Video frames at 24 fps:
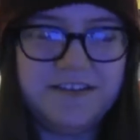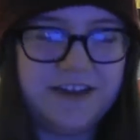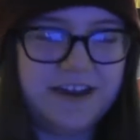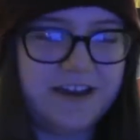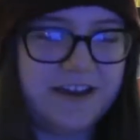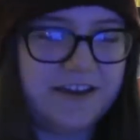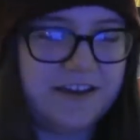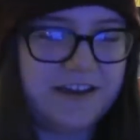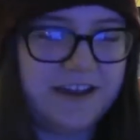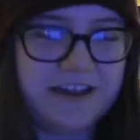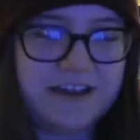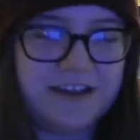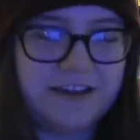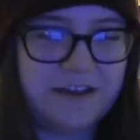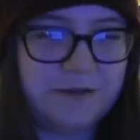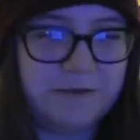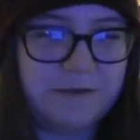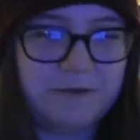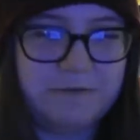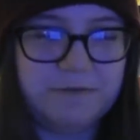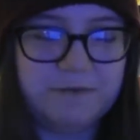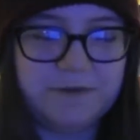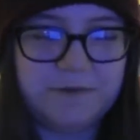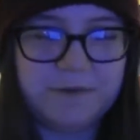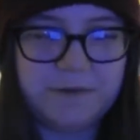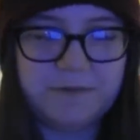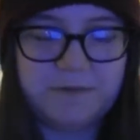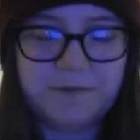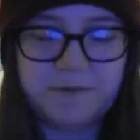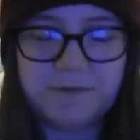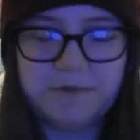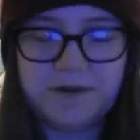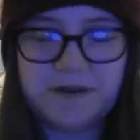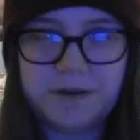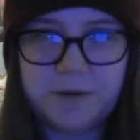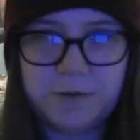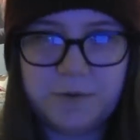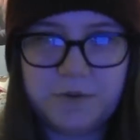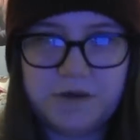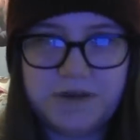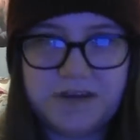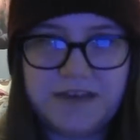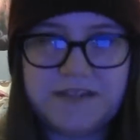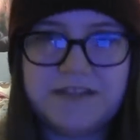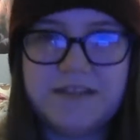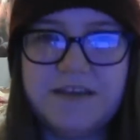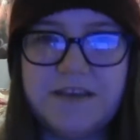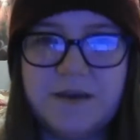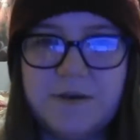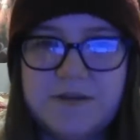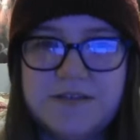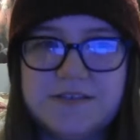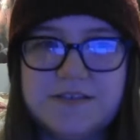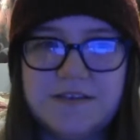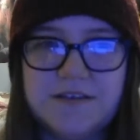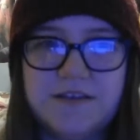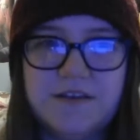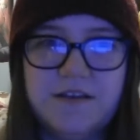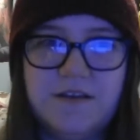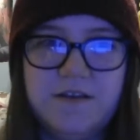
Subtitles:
I can't remember what it was. I think it was,